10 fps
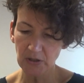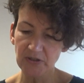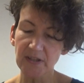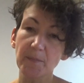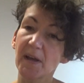
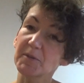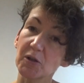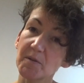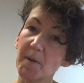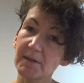So there might be
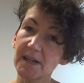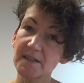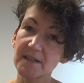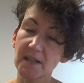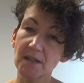other
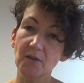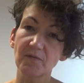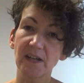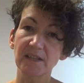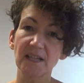barriers that
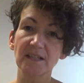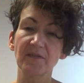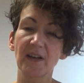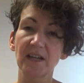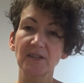you've
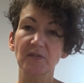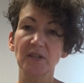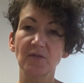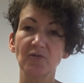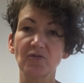identified or that
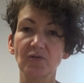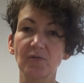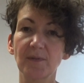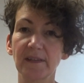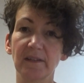you
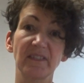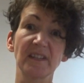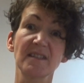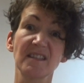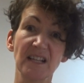struggle with. I
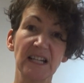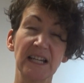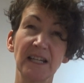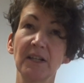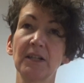feel
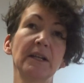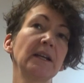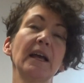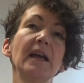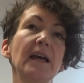silly.
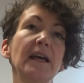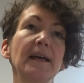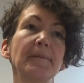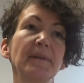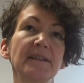
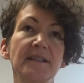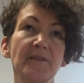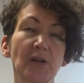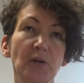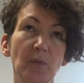It's
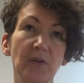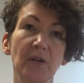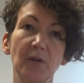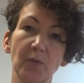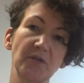never going to
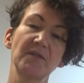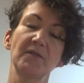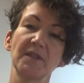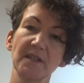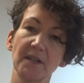work. What
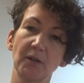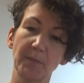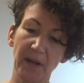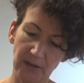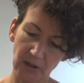difference is it going
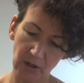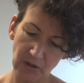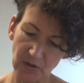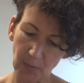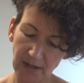to make?
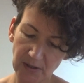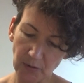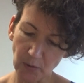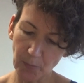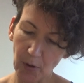So why
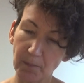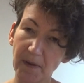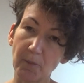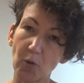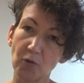don't you pop
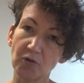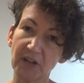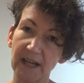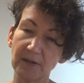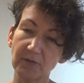them all
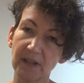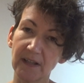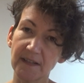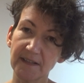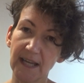down
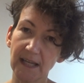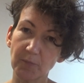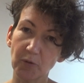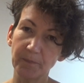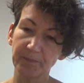in the
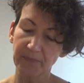table?